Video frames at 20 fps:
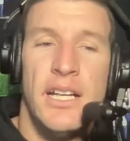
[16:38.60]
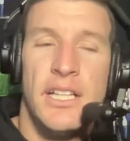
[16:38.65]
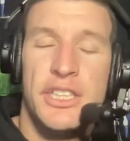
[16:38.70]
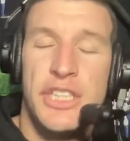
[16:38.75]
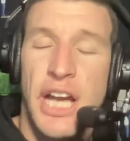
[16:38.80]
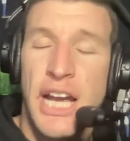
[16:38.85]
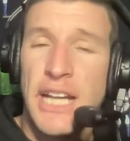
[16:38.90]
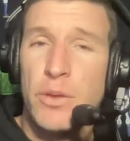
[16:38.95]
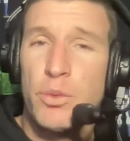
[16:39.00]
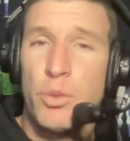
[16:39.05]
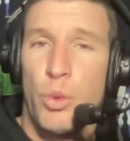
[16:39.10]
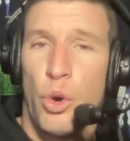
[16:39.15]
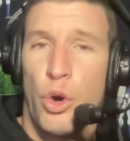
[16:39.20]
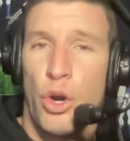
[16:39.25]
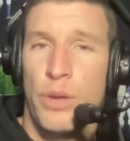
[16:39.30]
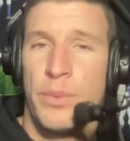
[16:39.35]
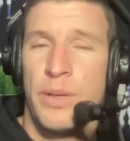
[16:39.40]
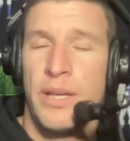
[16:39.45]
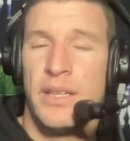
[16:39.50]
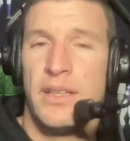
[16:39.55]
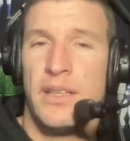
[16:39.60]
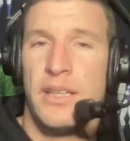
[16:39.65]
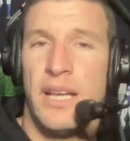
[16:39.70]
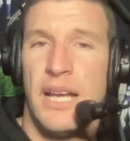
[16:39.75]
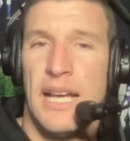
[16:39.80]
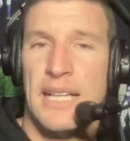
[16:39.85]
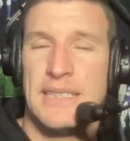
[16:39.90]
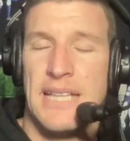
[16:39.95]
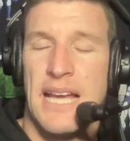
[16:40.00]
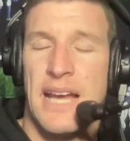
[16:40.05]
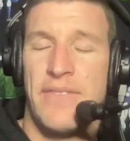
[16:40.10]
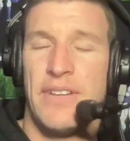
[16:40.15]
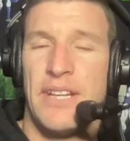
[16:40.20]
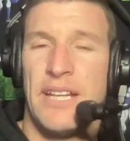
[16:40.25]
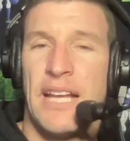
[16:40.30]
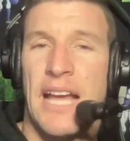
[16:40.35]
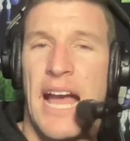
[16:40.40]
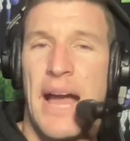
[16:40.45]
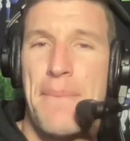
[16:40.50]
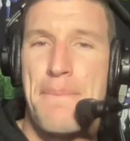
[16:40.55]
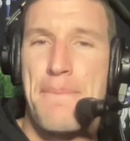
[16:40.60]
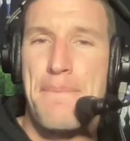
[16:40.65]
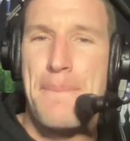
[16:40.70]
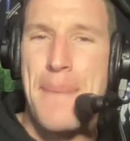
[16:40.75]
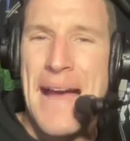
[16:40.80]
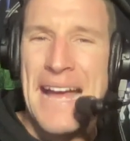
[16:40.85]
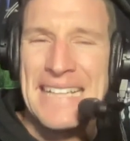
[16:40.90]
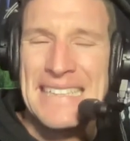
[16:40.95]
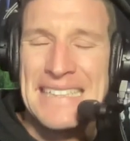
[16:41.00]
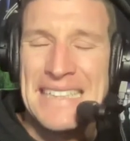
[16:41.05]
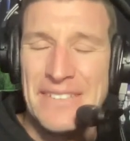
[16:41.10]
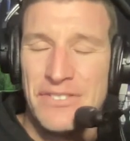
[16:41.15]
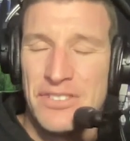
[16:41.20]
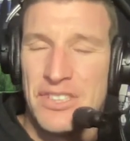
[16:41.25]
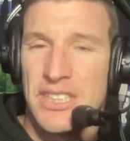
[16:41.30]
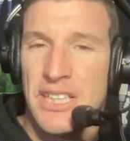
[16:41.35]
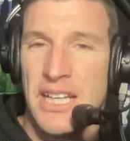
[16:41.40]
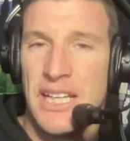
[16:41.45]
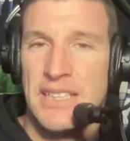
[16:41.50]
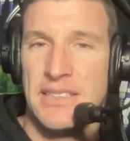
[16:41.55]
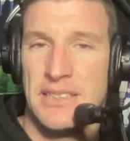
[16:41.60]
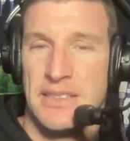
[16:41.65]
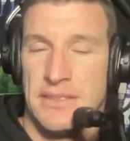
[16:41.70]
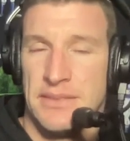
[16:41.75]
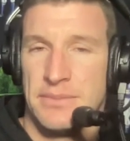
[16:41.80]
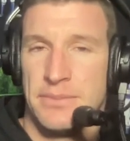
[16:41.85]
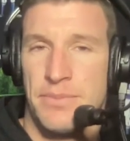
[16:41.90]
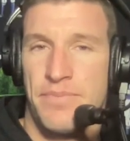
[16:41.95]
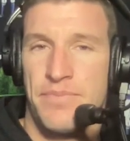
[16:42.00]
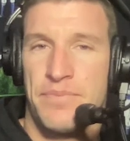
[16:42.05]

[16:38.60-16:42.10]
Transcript: Jake Waterman is having a massive season.